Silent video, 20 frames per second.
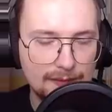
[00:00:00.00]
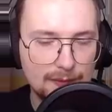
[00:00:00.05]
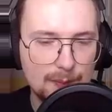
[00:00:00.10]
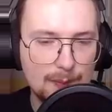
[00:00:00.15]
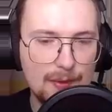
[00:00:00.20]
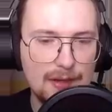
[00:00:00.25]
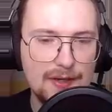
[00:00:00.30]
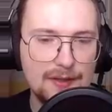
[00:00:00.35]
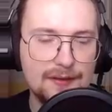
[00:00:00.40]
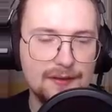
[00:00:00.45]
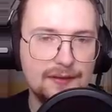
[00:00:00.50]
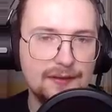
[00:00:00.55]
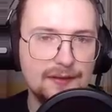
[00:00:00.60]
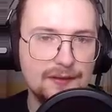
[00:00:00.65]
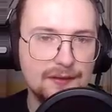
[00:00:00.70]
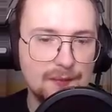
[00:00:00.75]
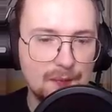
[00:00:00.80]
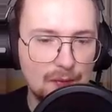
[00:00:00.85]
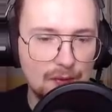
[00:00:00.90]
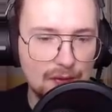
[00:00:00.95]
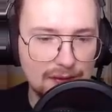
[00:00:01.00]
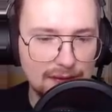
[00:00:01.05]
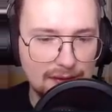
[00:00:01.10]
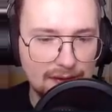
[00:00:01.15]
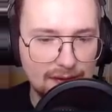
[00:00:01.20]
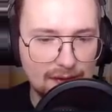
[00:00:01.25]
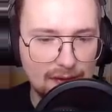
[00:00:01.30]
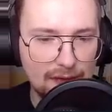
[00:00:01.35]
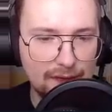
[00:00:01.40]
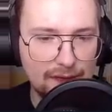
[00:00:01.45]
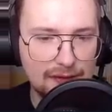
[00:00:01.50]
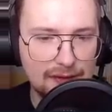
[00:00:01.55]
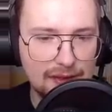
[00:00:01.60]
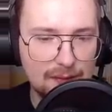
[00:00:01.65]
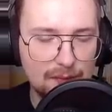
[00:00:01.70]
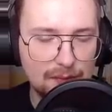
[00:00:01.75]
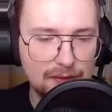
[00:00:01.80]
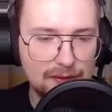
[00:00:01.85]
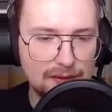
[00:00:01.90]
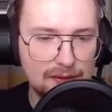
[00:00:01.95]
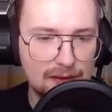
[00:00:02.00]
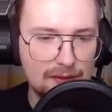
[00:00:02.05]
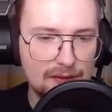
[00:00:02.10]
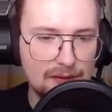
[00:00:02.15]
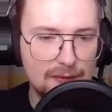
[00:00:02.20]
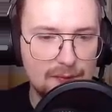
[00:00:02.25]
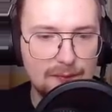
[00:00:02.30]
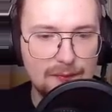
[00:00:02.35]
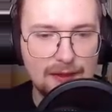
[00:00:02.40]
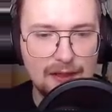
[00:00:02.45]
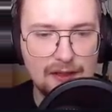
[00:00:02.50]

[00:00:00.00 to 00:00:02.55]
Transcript: buy the thing you want, and over time you slowly get